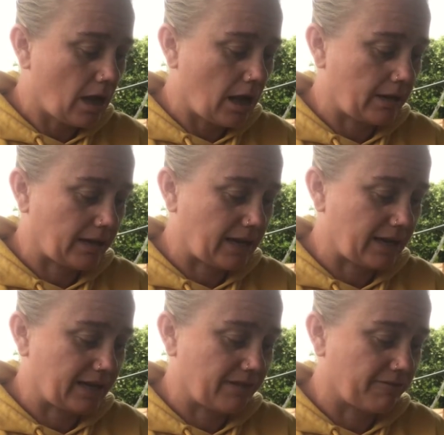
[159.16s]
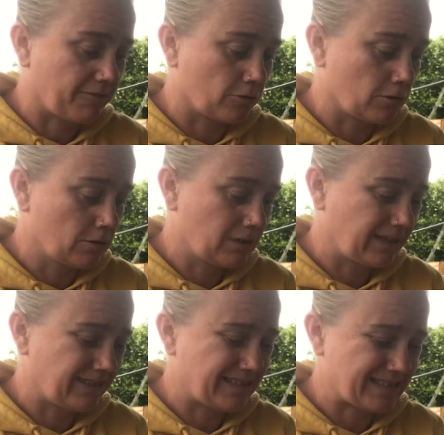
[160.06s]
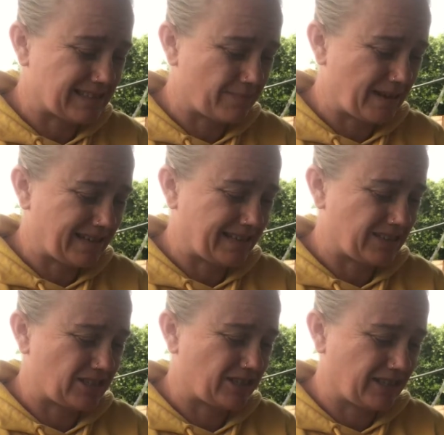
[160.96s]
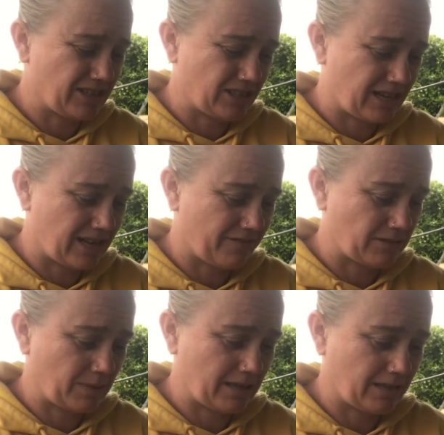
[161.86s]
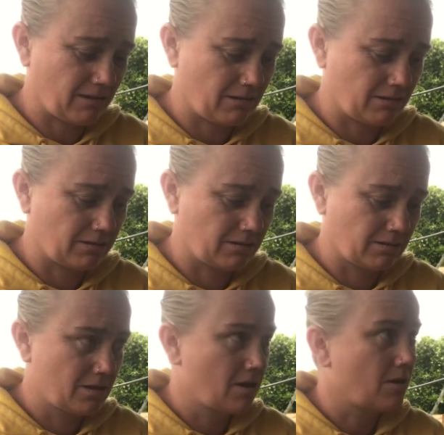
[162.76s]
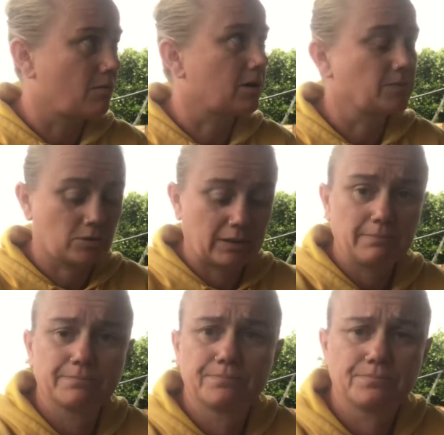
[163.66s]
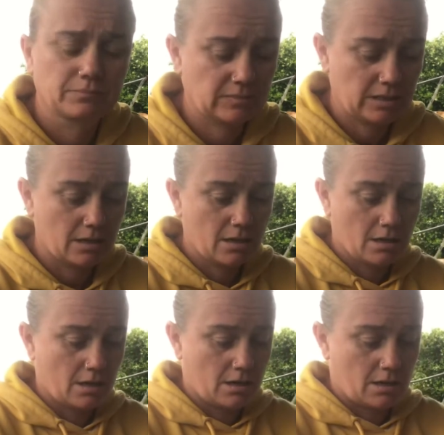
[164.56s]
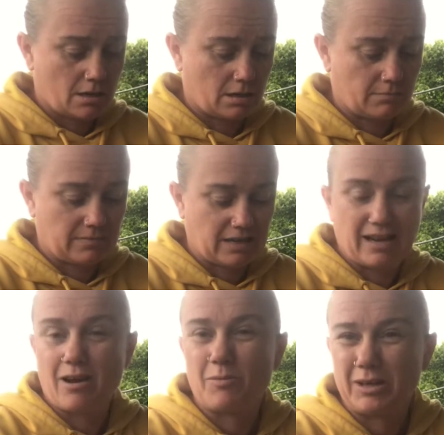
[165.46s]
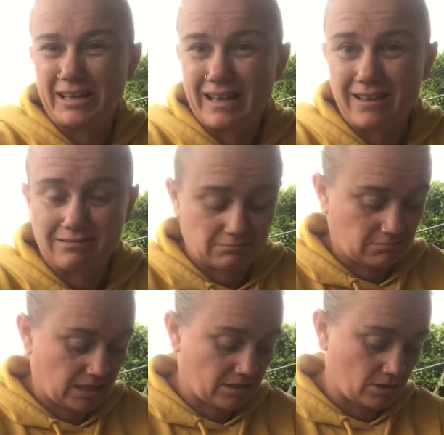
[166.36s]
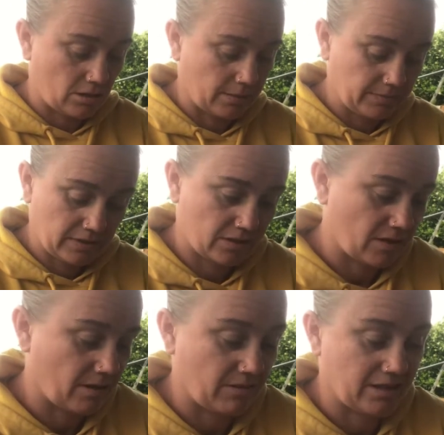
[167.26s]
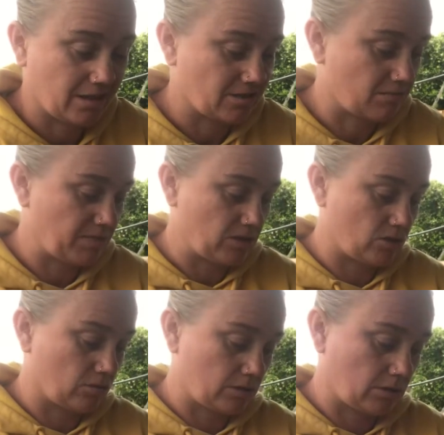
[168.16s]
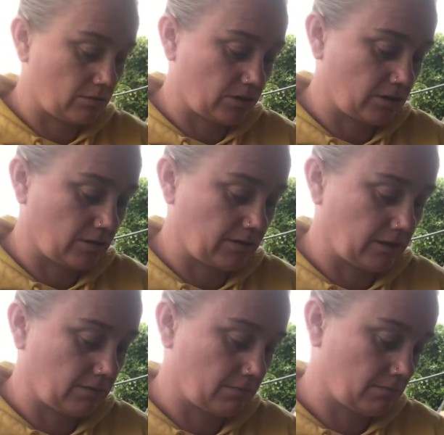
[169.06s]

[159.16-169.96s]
and I cut it in 4, and like I said, about an inch and a half, depending on what I'm doing and how well I cut at the time. So that one there's a bit short, so I'll just go in and